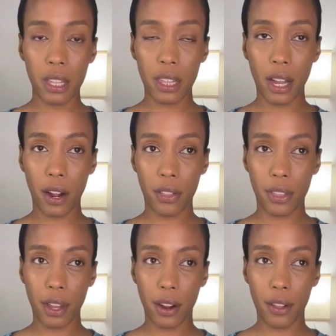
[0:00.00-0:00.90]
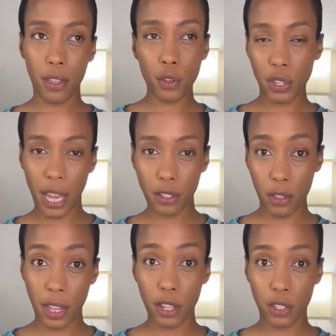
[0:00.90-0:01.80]
Those things are
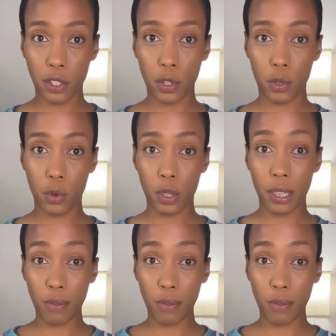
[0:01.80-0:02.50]
things to